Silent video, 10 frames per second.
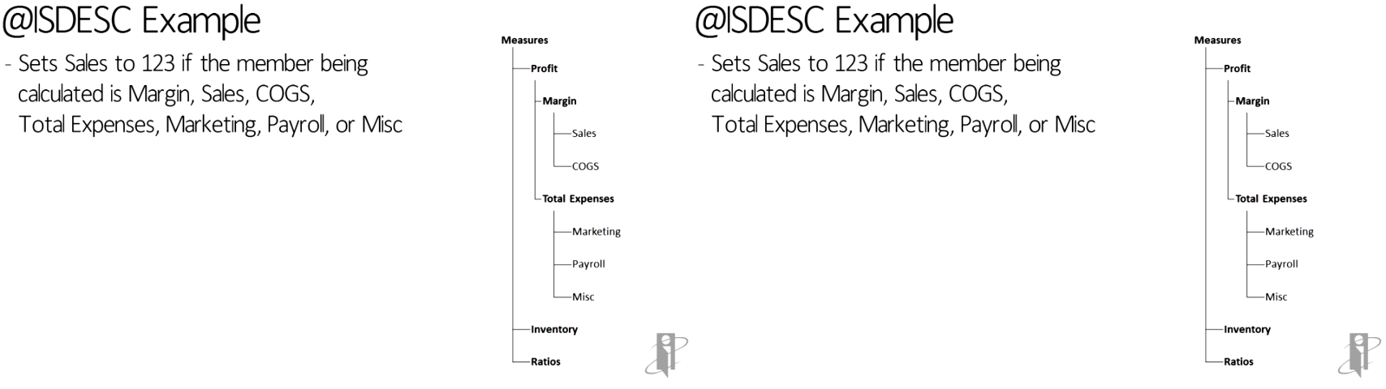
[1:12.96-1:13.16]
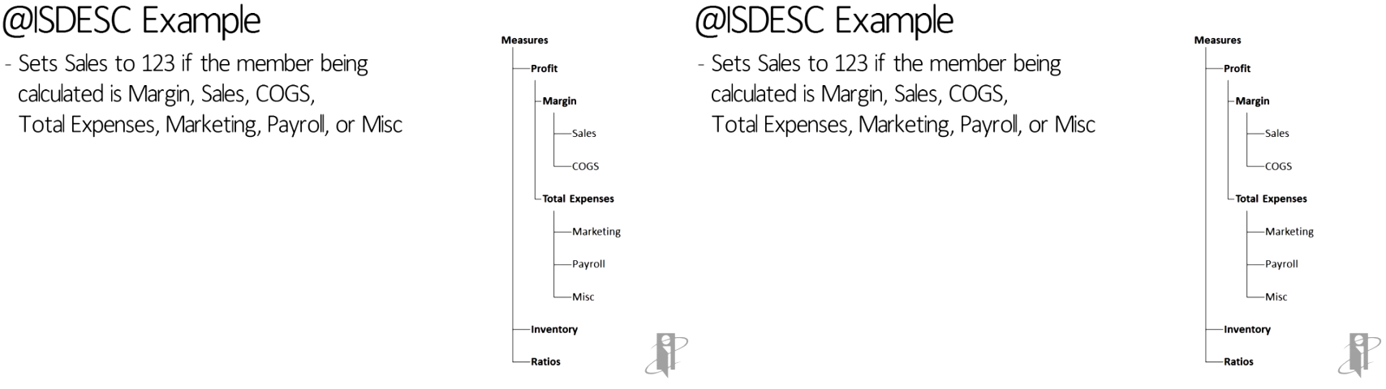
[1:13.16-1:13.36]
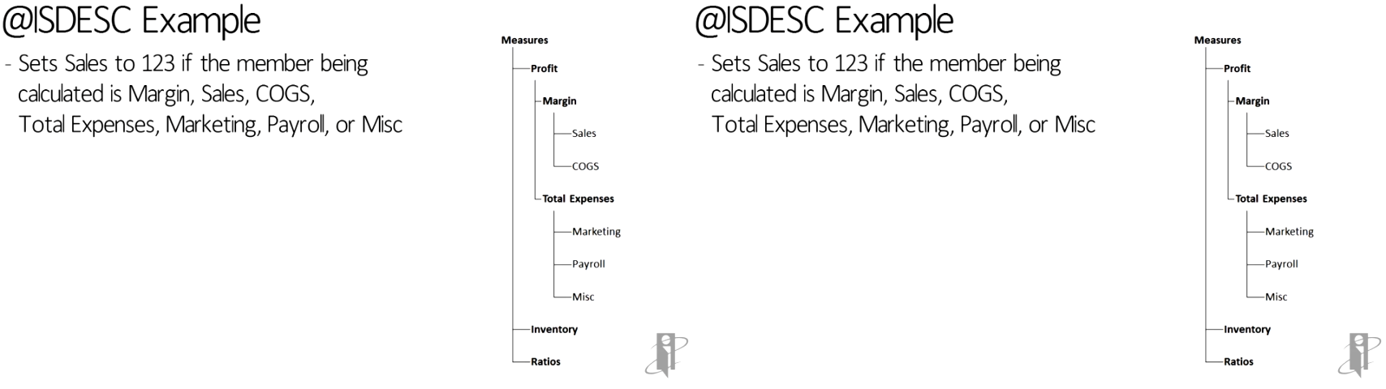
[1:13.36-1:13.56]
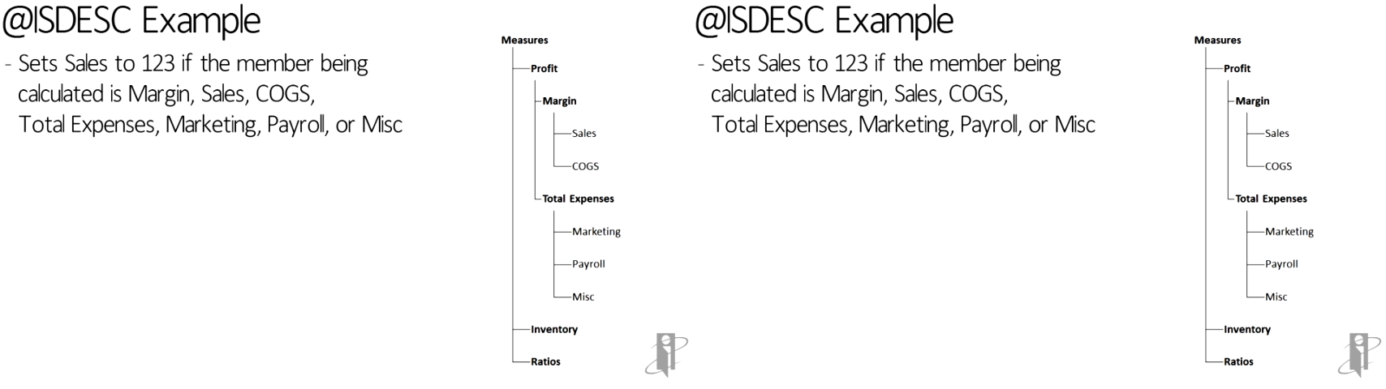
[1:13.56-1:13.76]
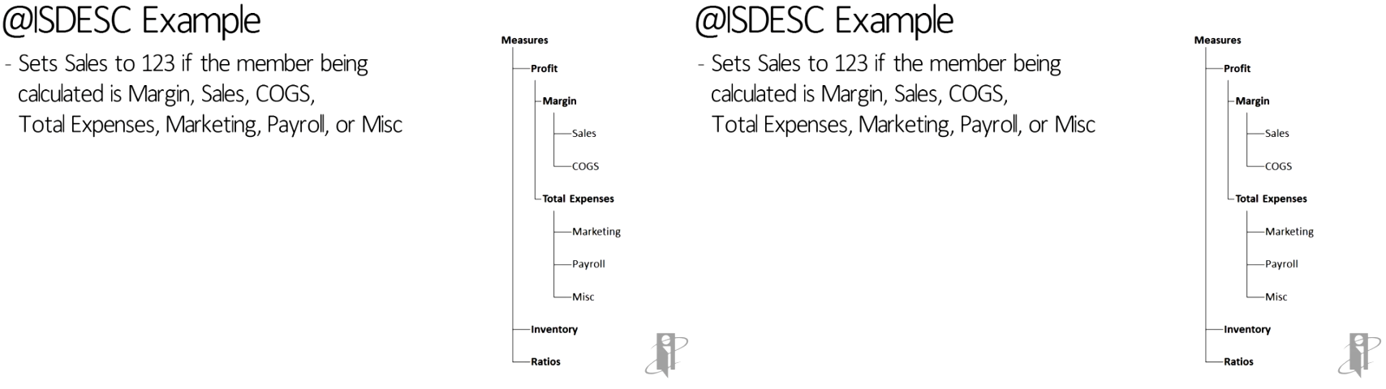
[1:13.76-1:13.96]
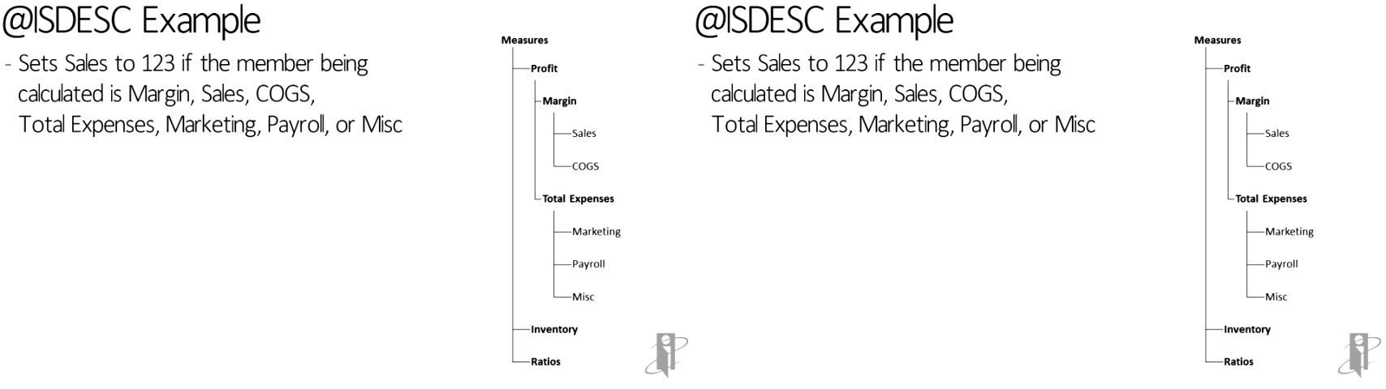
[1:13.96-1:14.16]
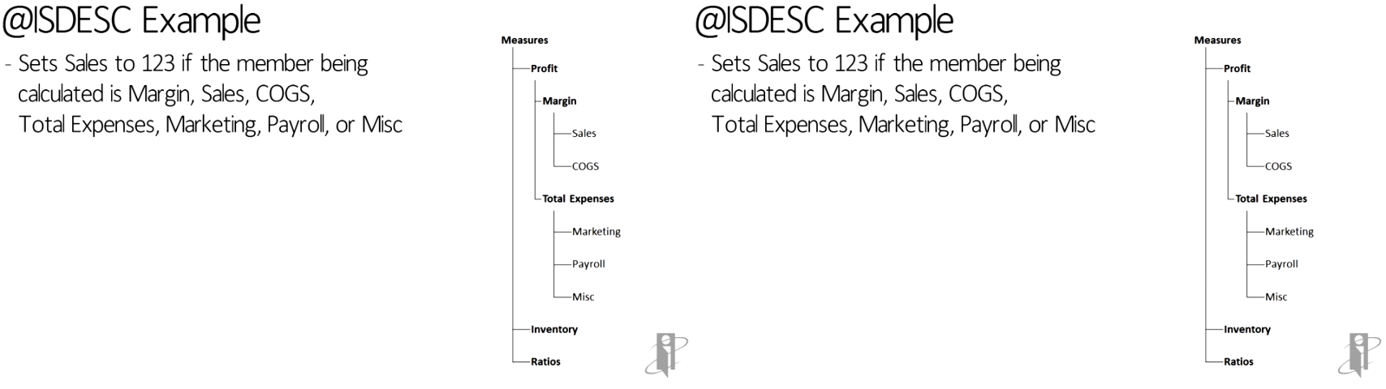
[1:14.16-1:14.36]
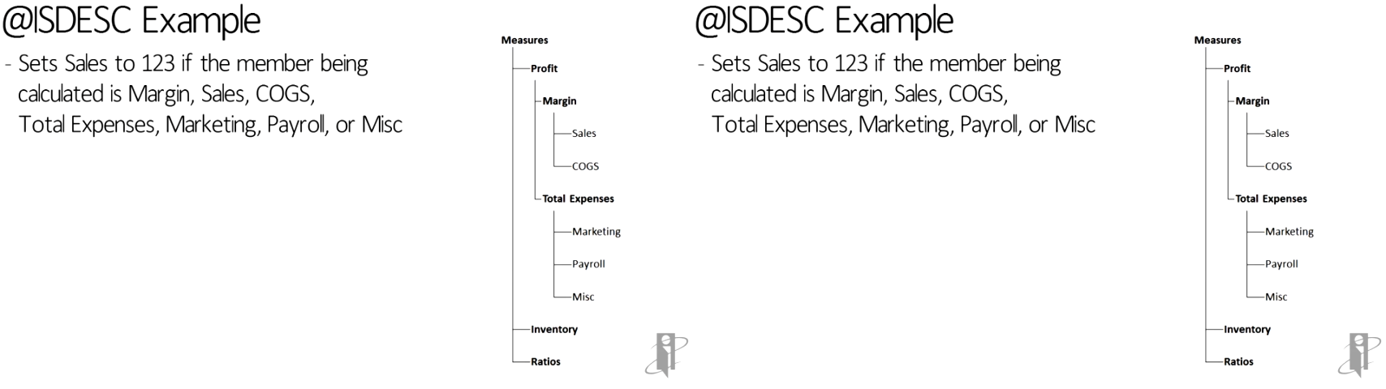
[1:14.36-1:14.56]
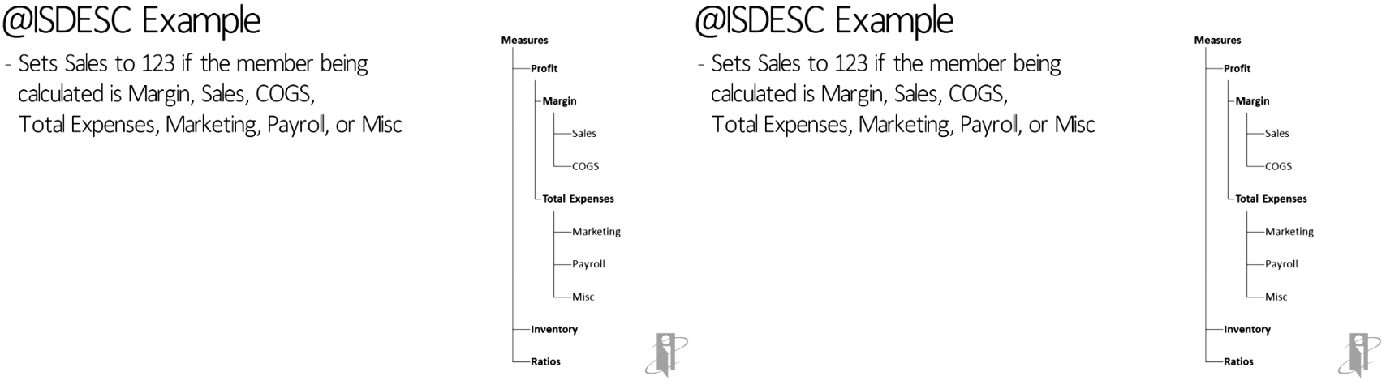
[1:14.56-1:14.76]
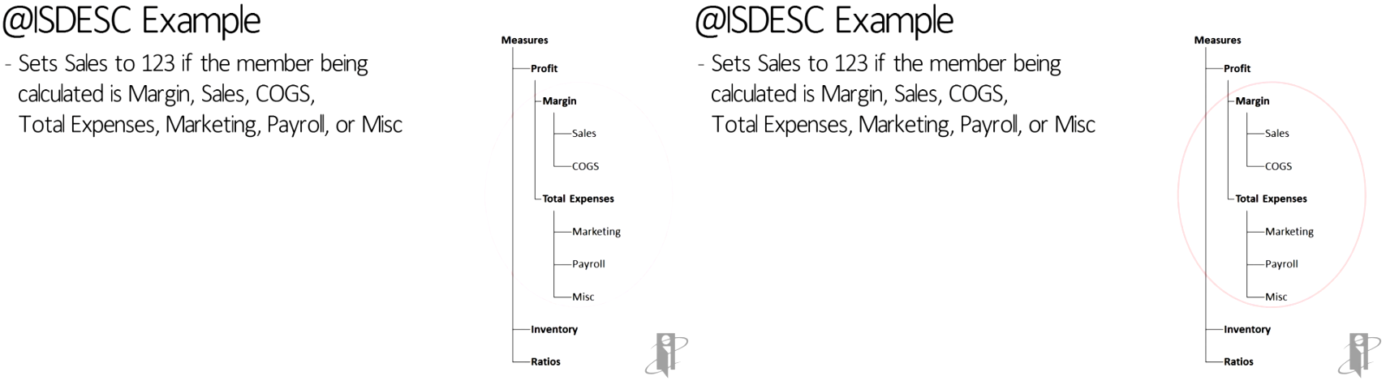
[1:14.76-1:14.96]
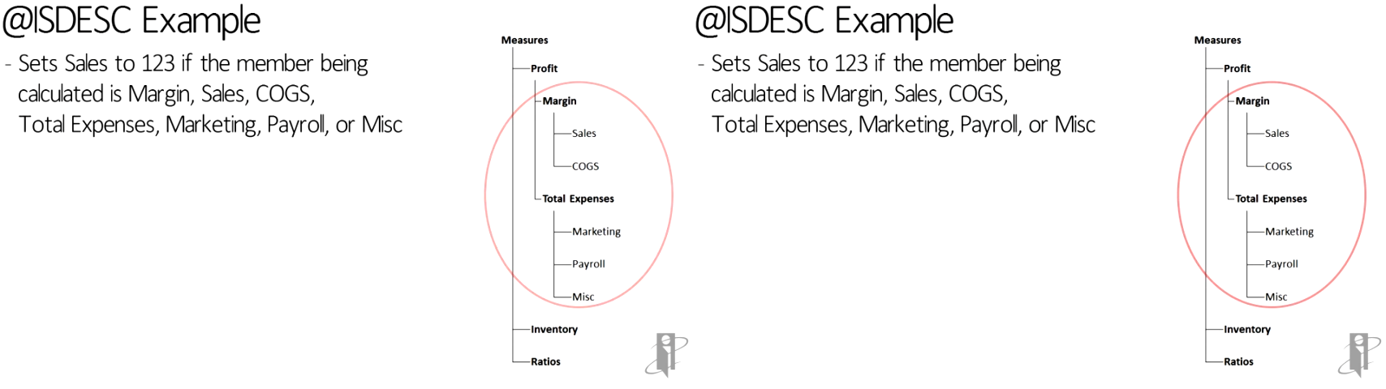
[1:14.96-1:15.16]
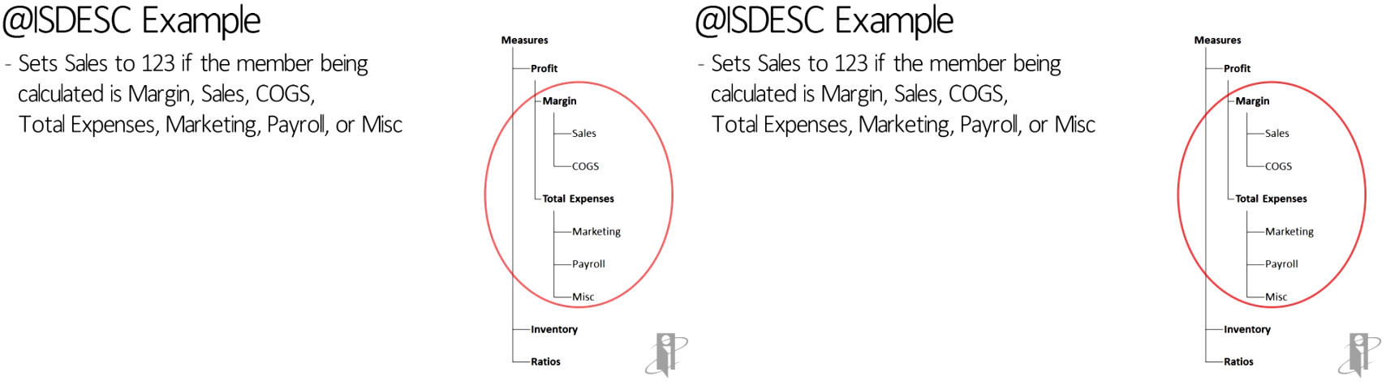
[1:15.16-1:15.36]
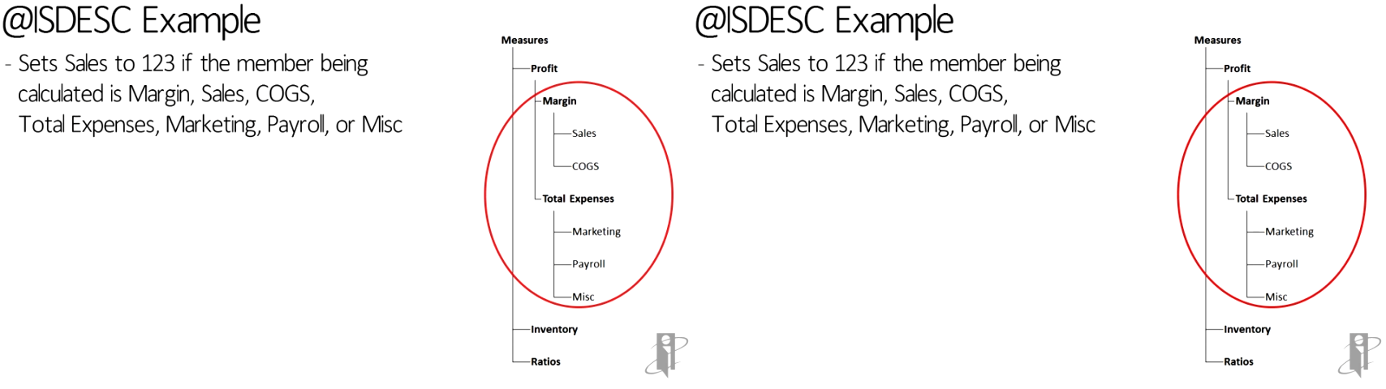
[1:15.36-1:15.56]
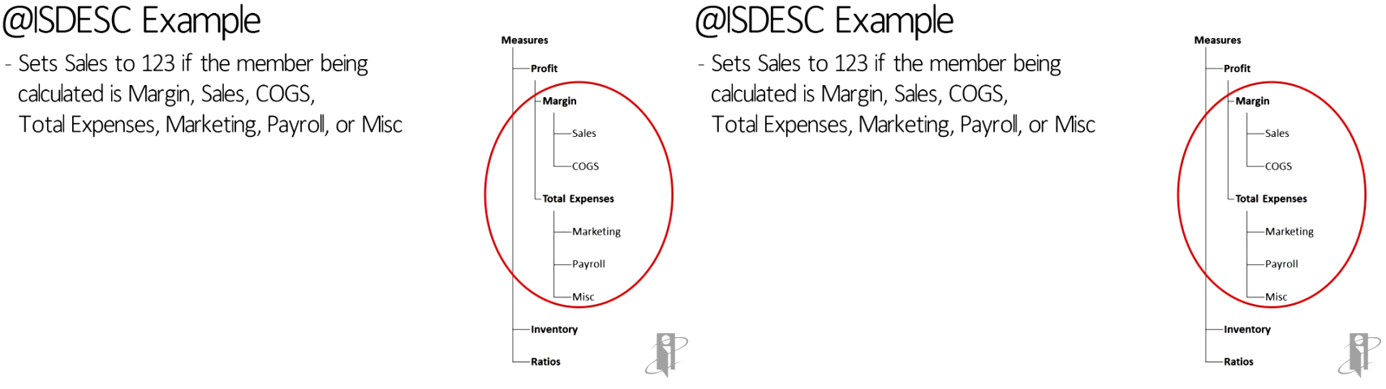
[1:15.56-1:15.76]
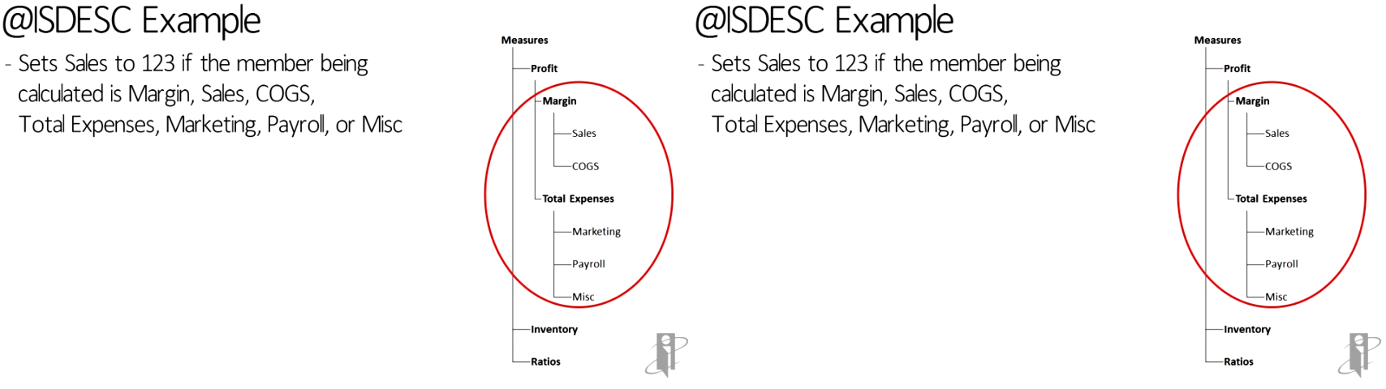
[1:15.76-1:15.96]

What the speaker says: Nobody's mouth can be seen.